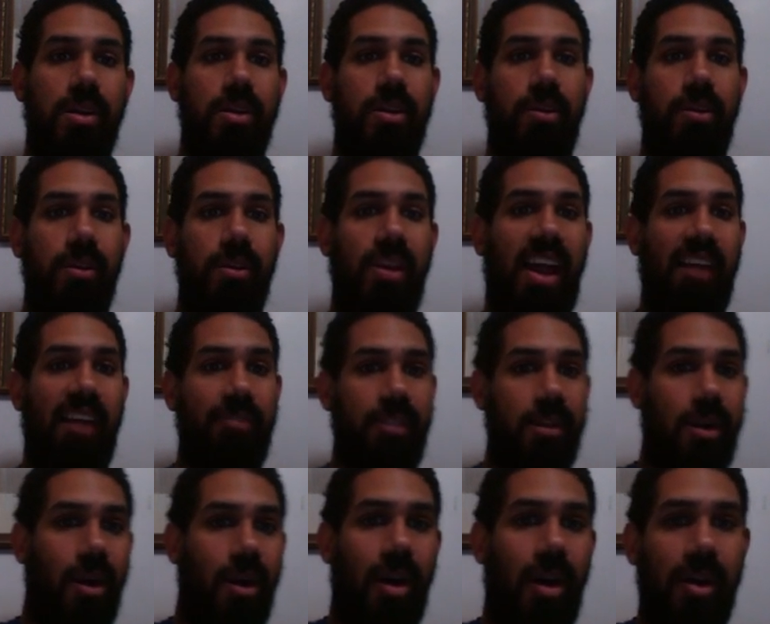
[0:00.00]
You would have to
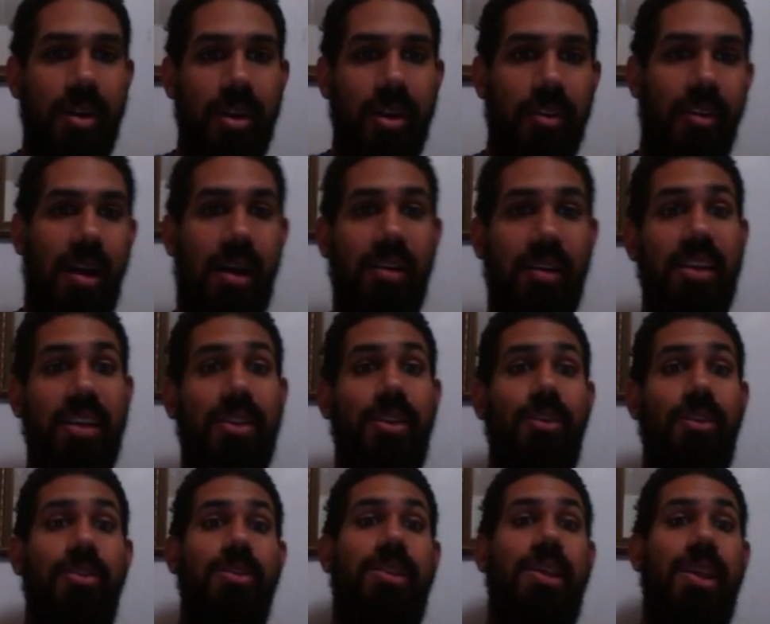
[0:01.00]
go underground and
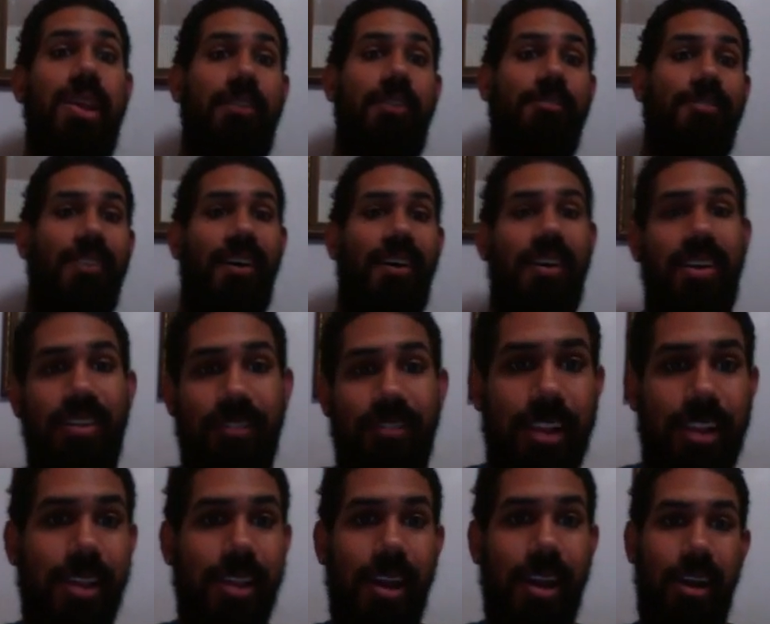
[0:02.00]
you would see him floating
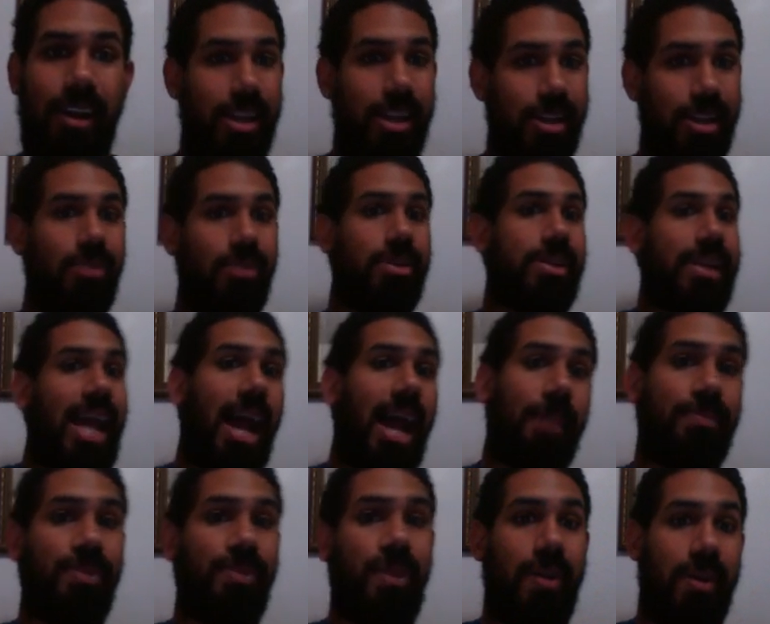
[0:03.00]
right there and you would
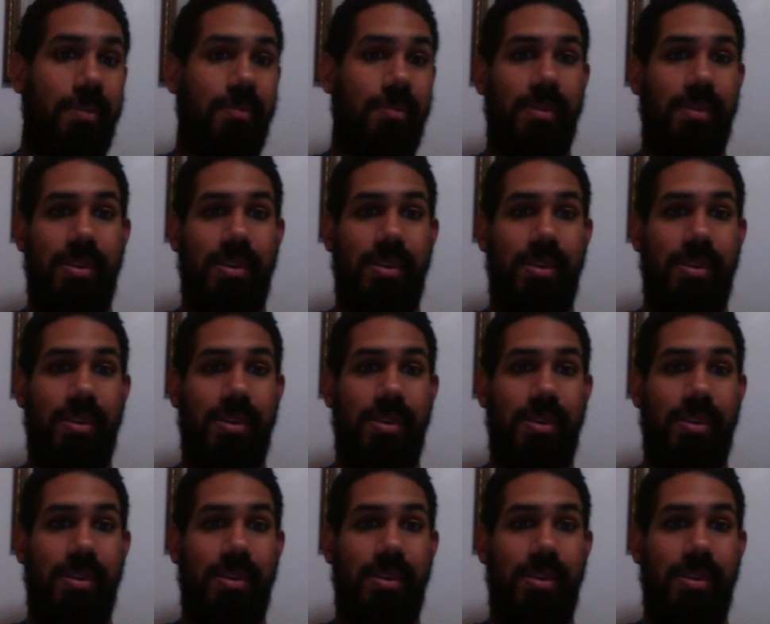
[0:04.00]
capture him.